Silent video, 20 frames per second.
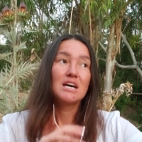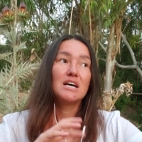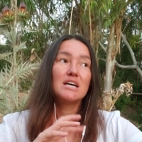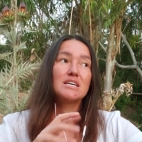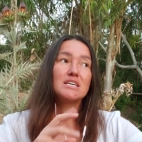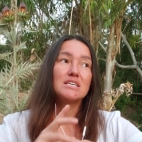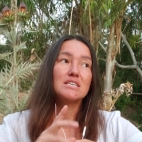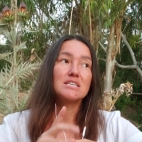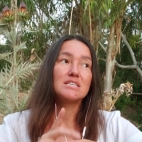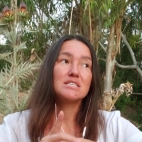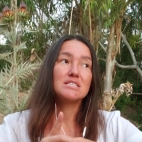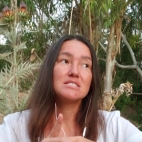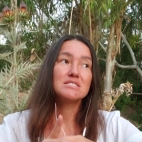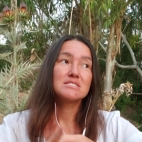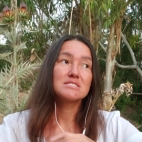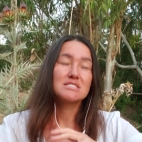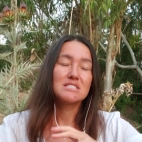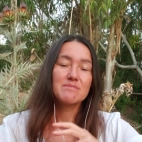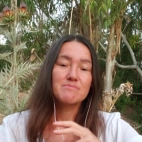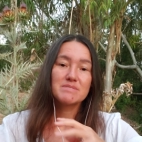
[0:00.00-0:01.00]
it
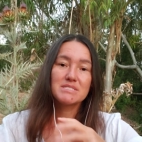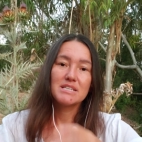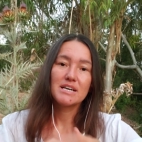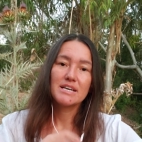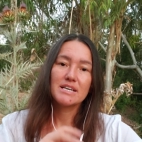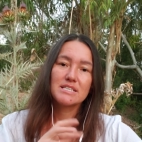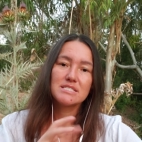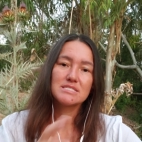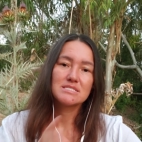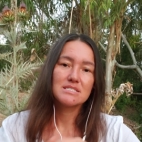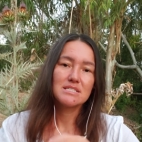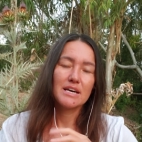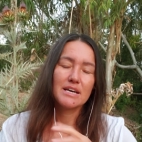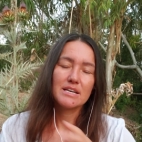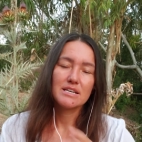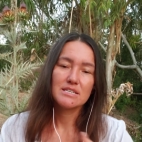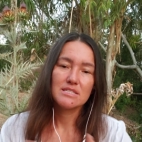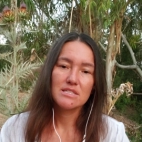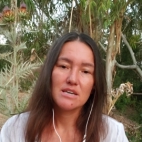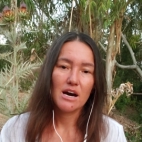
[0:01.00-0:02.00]
seems like it's
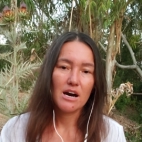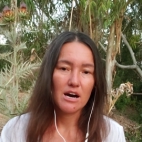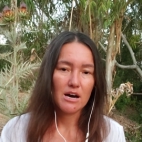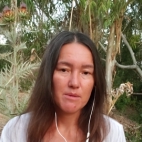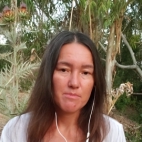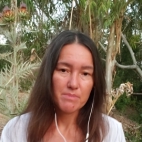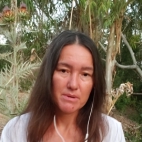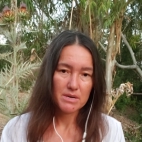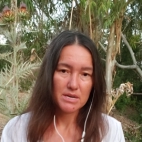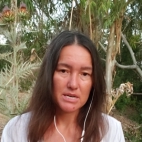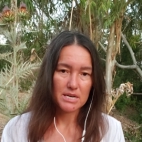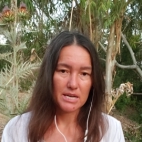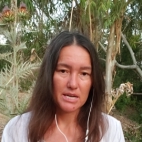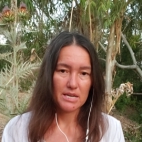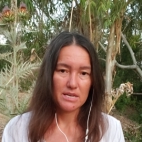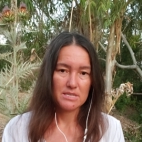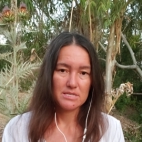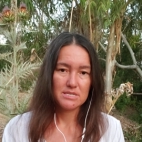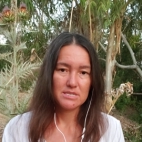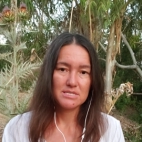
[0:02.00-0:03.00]
like an
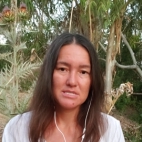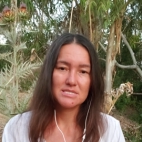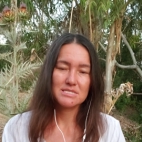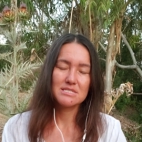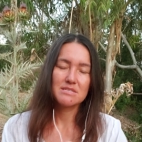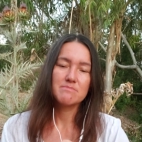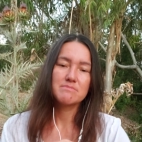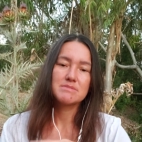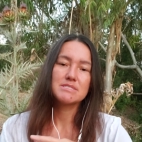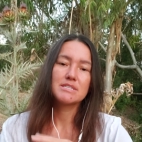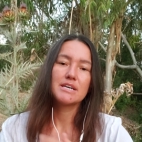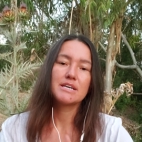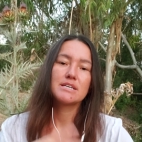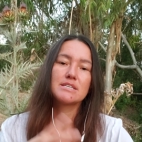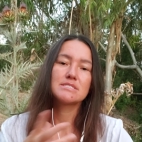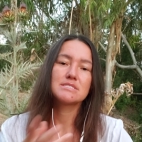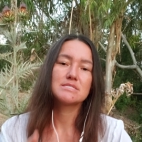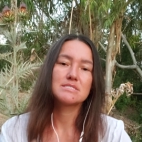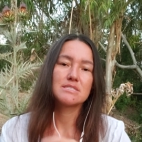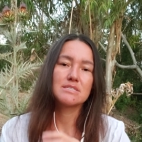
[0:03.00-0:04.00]
upgrade. It seems like
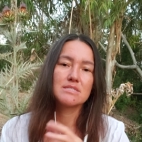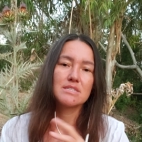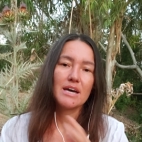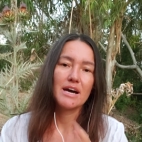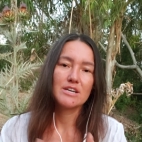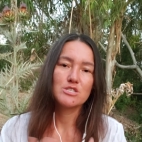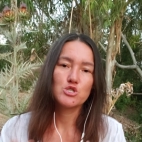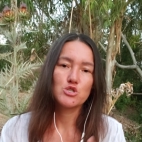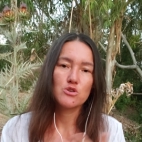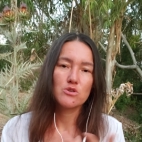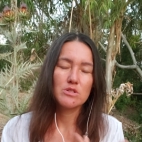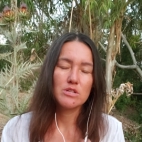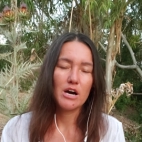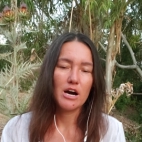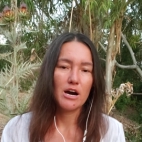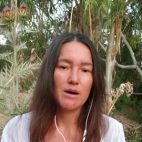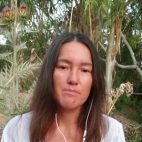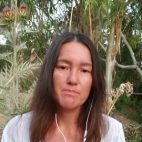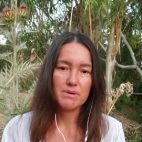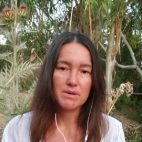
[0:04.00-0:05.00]
it's a natural
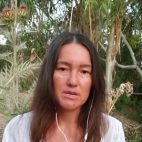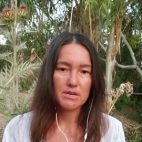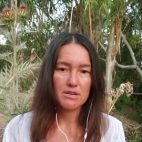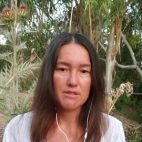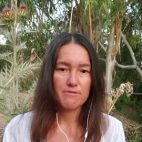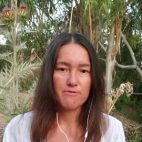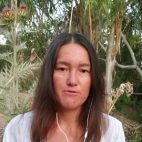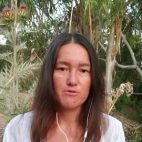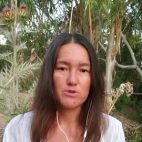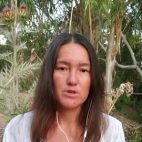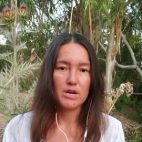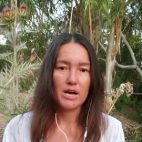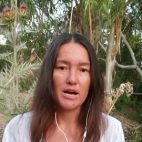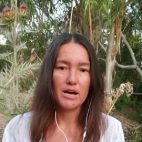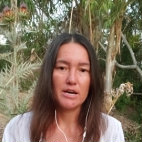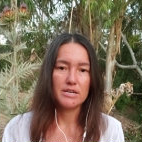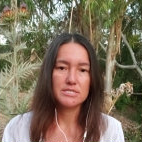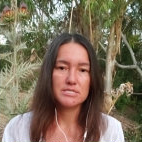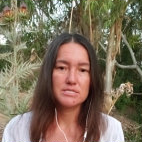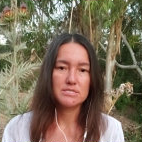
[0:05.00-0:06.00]
upgrade for
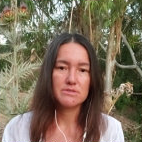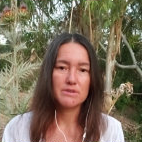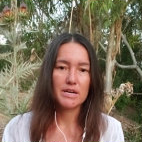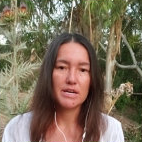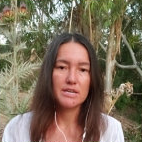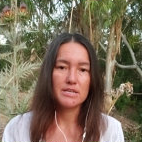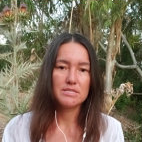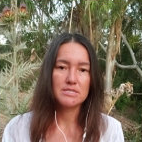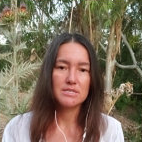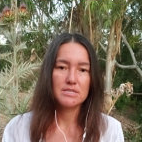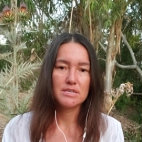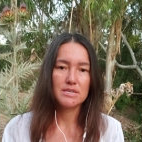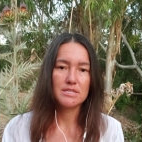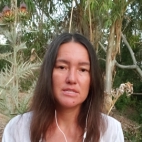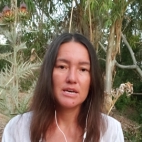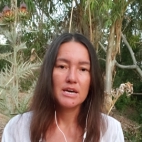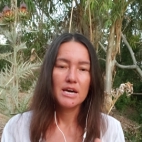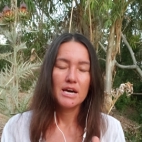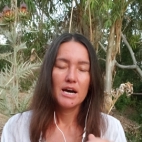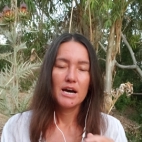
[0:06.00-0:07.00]
us, right?
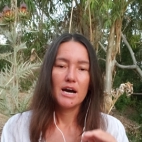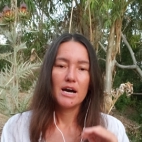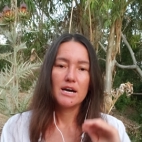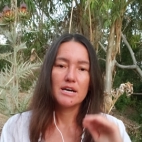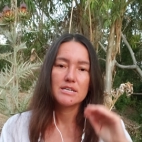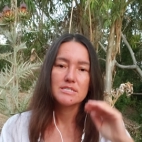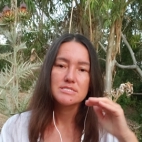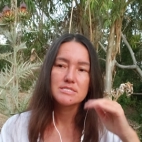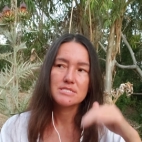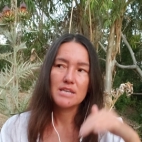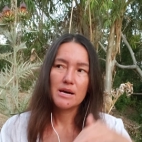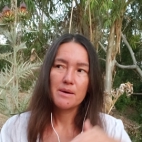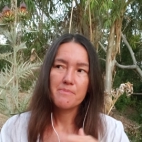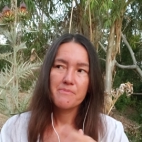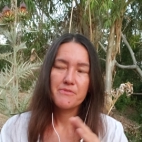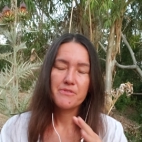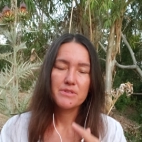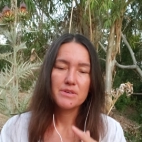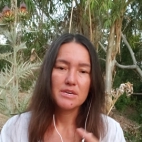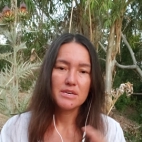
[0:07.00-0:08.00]
And some
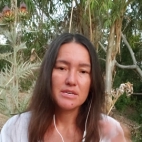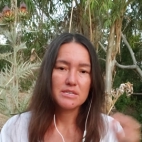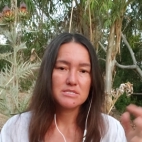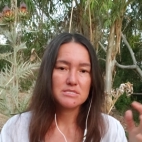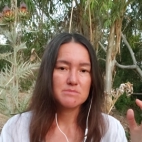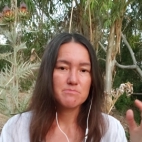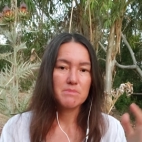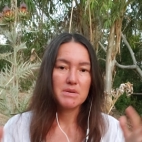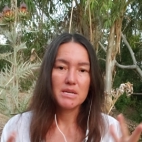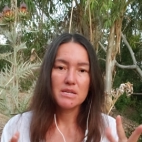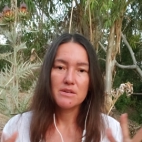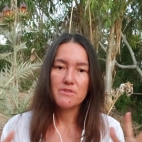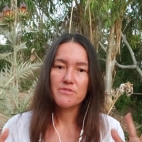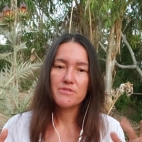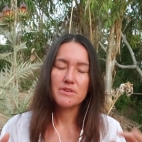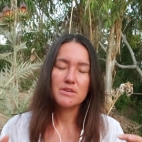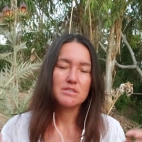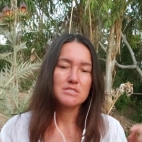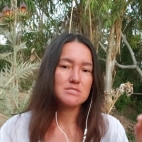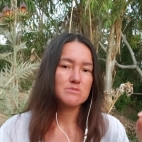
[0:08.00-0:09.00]
things, many
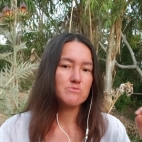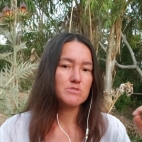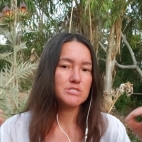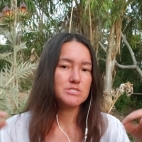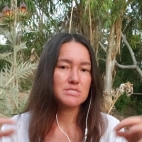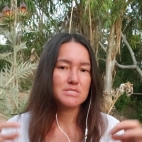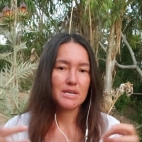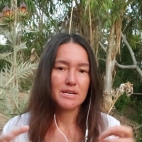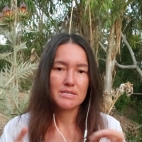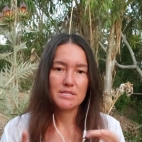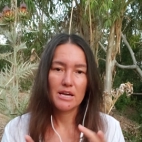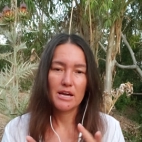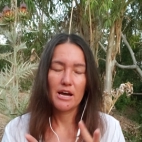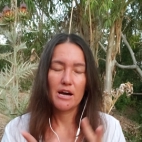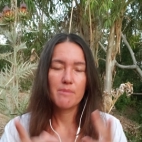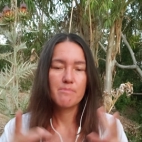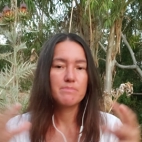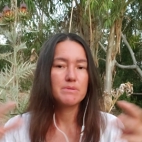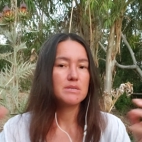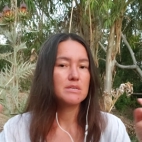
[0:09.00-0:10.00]
things will start
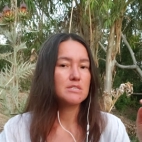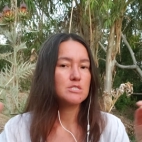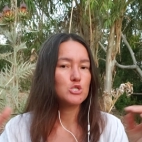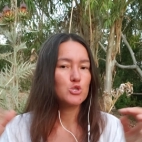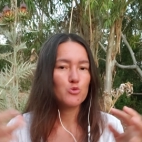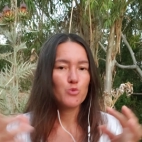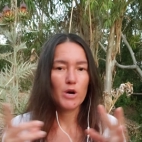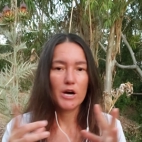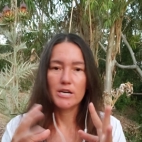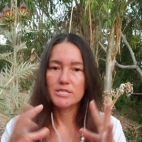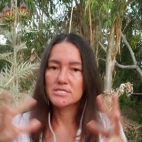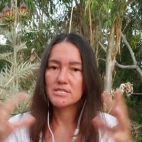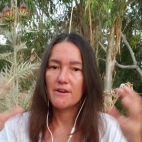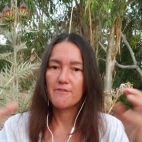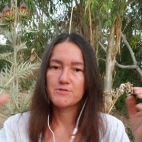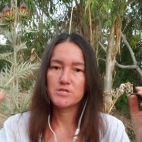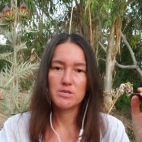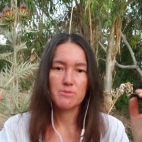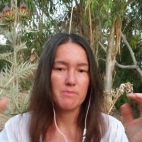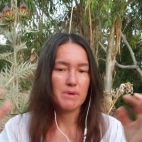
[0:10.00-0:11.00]
happening to us
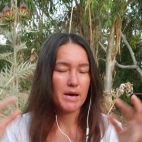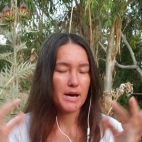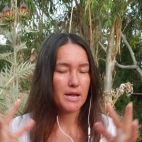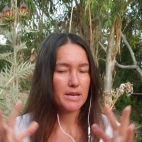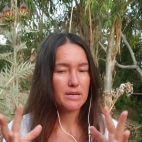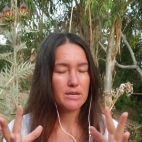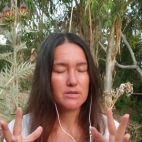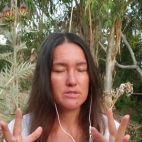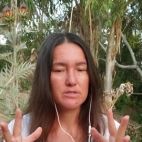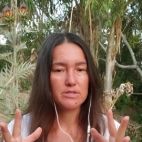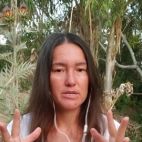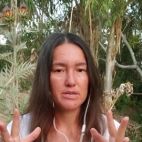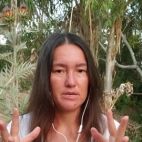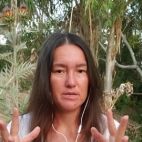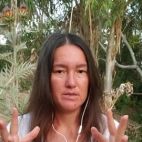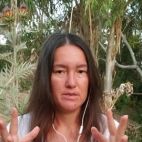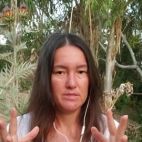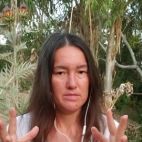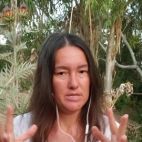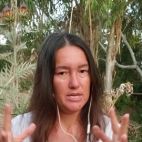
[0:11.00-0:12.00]

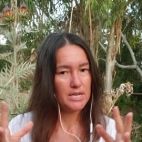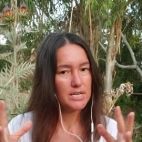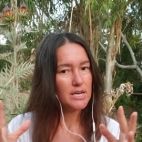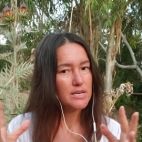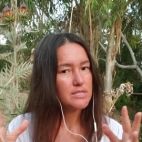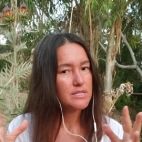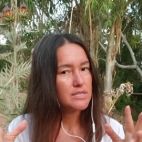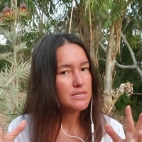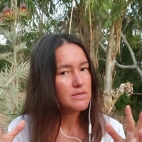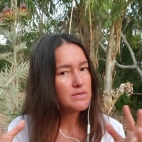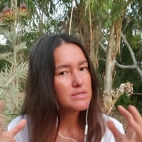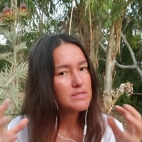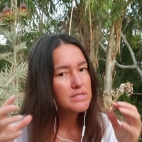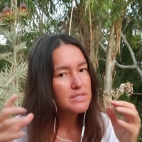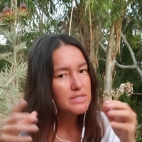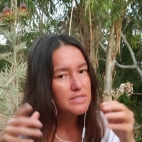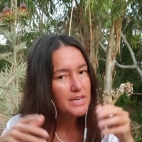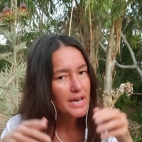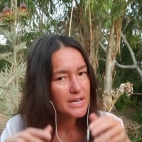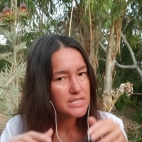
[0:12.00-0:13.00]
automatically.
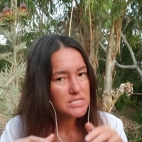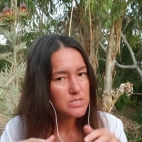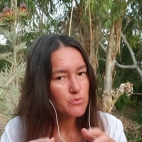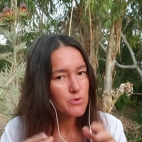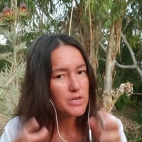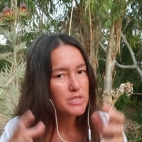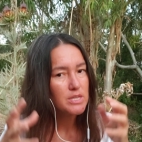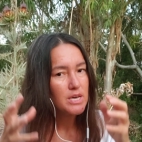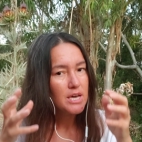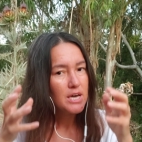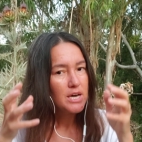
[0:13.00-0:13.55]
That's when,